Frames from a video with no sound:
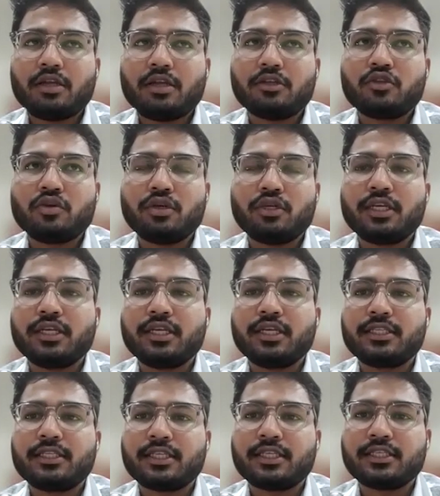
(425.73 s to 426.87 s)
also,
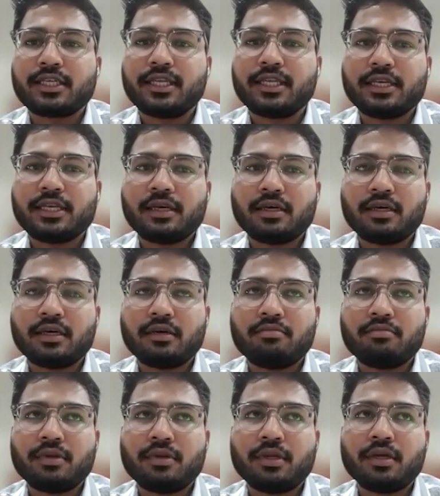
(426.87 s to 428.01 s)
tinted
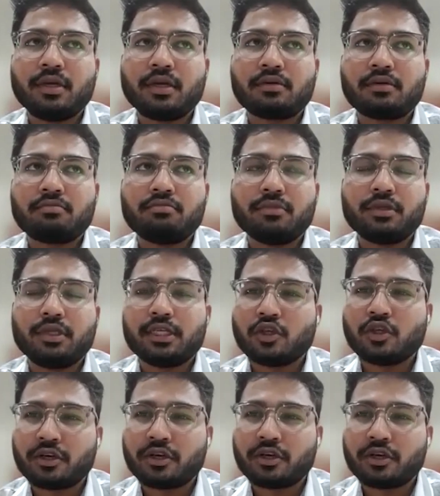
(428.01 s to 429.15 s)
sunscreen does
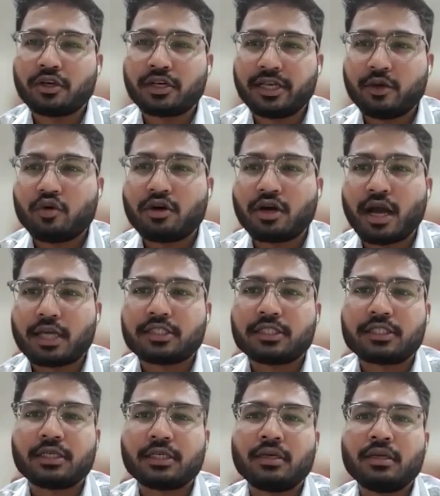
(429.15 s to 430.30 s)
not leave
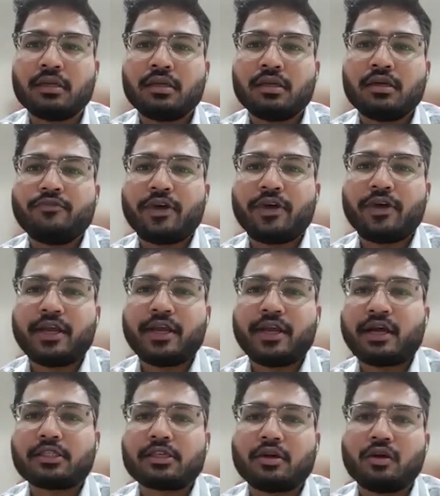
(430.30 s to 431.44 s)
white
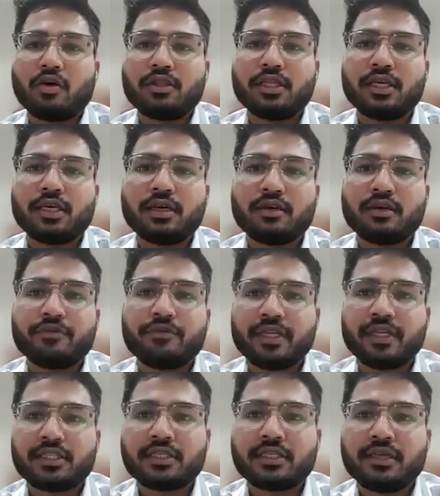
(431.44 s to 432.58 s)
cast on the
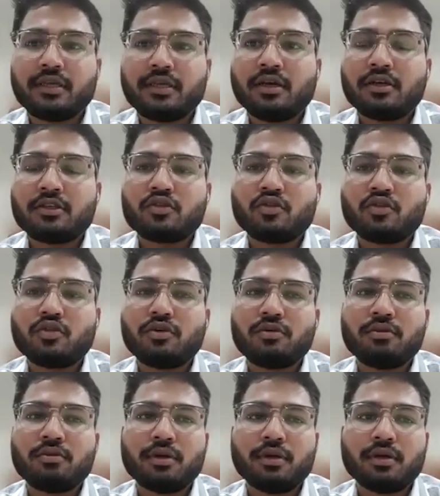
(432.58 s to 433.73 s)
face.
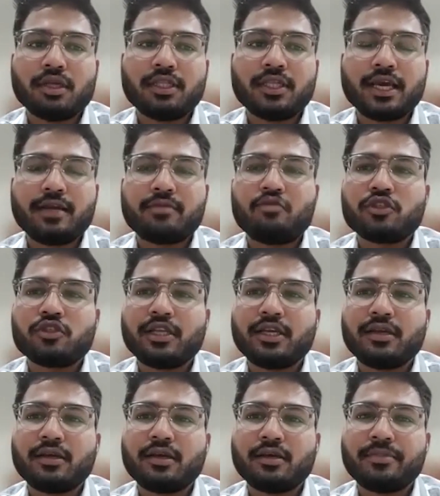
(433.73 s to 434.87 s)
So they are
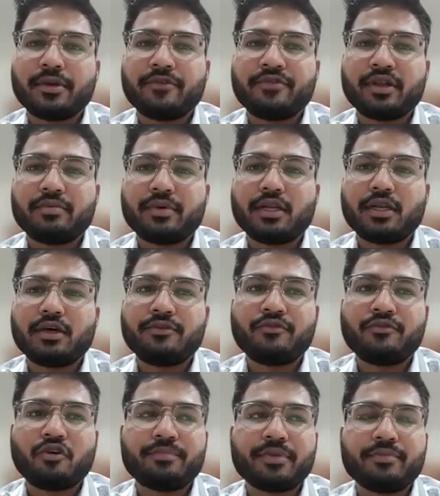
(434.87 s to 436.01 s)
mostly preferable
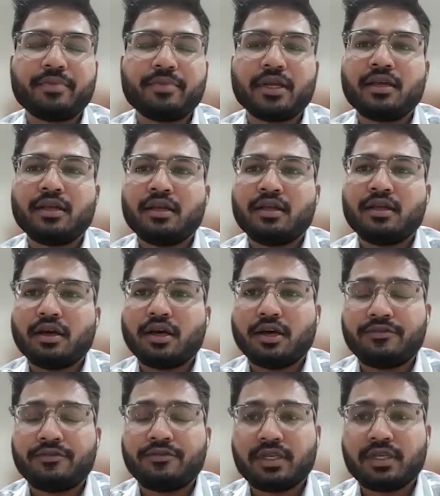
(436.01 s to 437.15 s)
for people
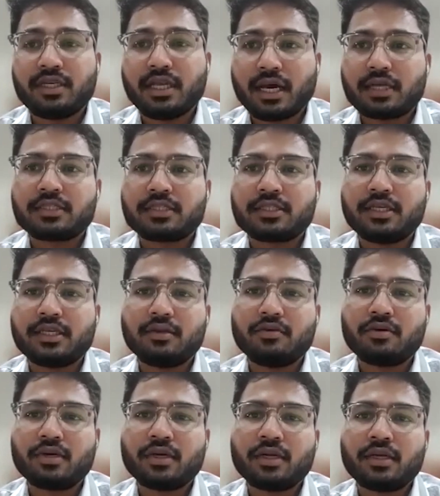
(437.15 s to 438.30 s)
with the dark skin.
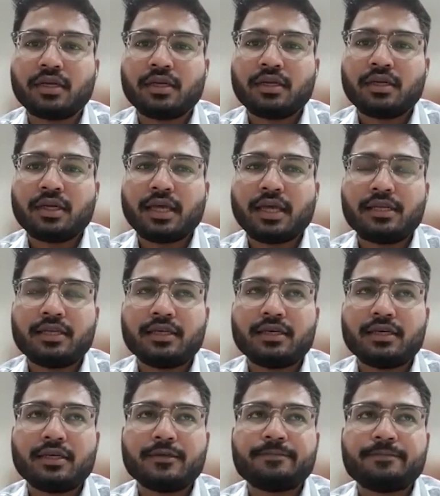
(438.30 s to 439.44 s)
Okay,
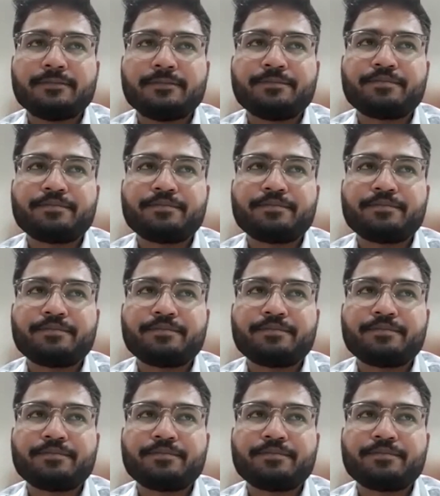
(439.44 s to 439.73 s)
and